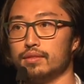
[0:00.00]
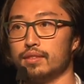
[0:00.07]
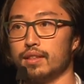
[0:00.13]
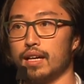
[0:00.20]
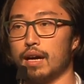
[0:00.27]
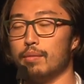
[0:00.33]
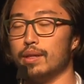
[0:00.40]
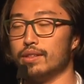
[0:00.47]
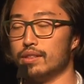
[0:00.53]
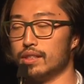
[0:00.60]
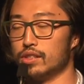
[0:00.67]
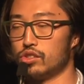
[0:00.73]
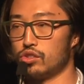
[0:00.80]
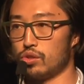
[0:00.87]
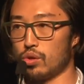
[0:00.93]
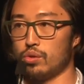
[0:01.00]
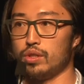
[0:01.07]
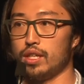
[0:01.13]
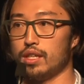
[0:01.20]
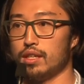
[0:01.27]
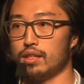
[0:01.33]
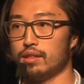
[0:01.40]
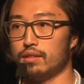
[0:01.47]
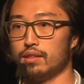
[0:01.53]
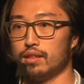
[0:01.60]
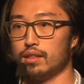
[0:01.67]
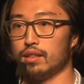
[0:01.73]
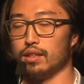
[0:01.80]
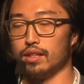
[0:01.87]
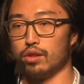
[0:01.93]
I've been to Estonia,
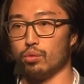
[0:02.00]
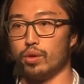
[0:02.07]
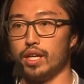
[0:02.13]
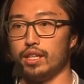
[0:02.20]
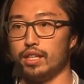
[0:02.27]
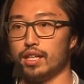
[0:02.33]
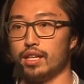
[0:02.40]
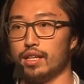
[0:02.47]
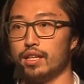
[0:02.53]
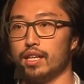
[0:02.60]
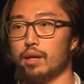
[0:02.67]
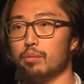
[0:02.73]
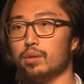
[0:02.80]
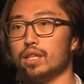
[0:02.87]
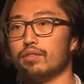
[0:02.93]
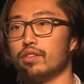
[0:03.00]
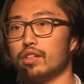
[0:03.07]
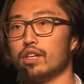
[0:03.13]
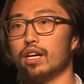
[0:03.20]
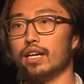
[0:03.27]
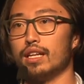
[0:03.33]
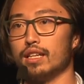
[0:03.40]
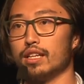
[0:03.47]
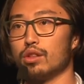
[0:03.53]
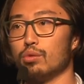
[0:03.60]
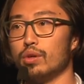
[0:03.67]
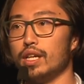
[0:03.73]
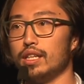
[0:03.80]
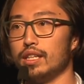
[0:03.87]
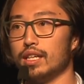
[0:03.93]
Lithuania, and believe it or not,
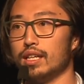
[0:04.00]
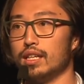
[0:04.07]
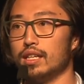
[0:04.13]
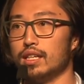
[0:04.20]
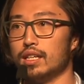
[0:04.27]
Lithuania